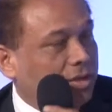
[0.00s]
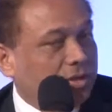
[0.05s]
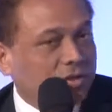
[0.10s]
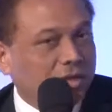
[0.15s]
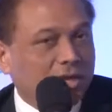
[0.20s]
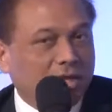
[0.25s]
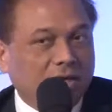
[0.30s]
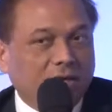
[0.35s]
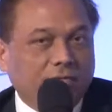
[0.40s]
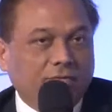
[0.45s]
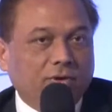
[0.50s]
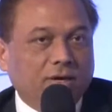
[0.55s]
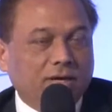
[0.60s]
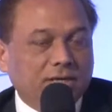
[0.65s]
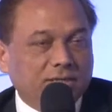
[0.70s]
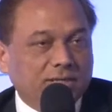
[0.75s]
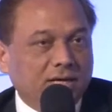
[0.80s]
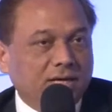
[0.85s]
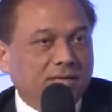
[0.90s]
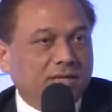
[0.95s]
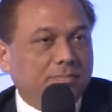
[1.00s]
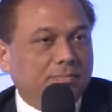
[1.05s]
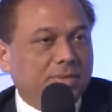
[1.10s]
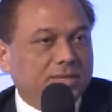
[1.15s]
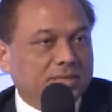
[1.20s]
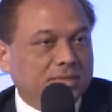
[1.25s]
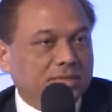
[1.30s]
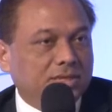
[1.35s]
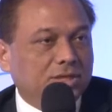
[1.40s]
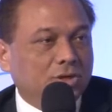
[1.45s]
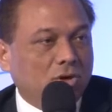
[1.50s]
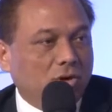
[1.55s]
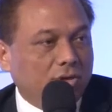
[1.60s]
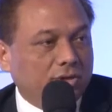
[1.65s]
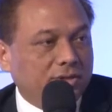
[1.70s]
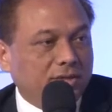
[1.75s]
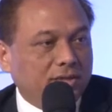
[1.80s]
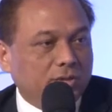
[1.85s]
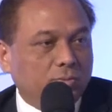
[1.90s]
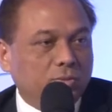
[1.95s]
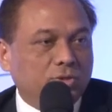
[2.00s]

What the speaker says: So I think if you understand the business context,